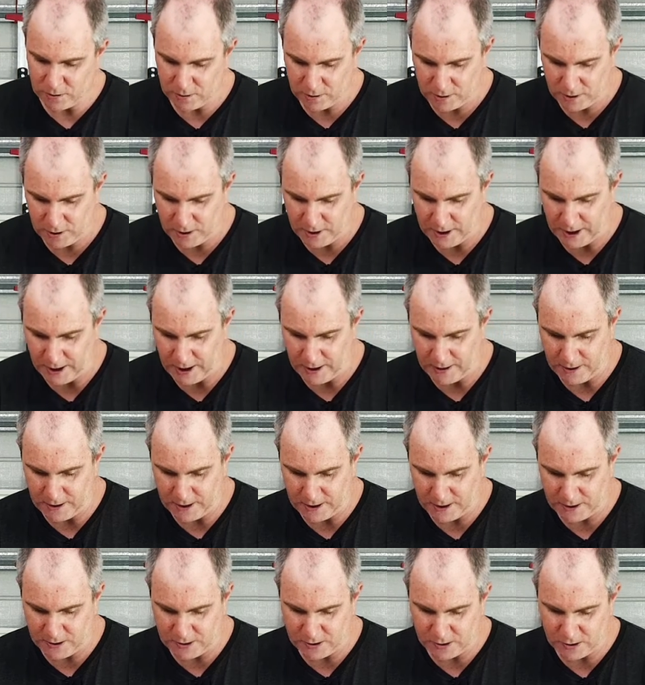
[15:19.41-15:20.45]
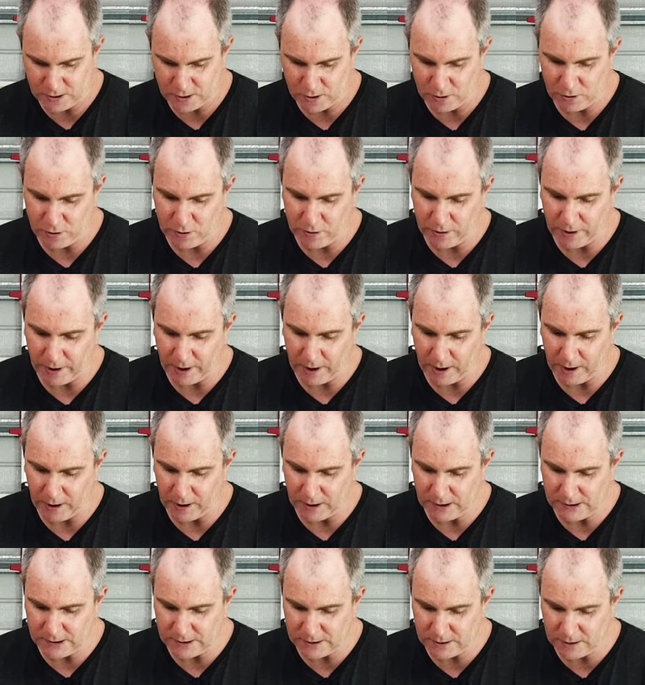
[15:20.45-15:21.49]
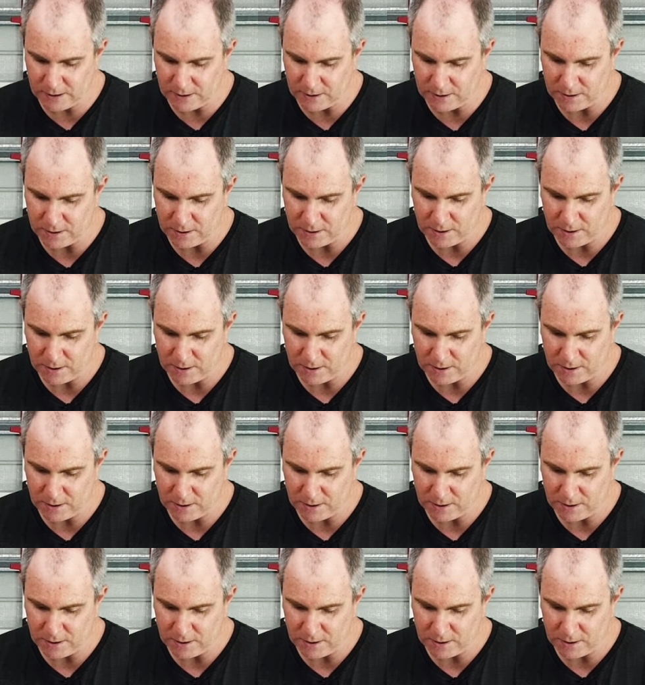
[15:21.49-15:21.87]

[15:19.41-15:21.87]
Look at that, that is so great, isn't it?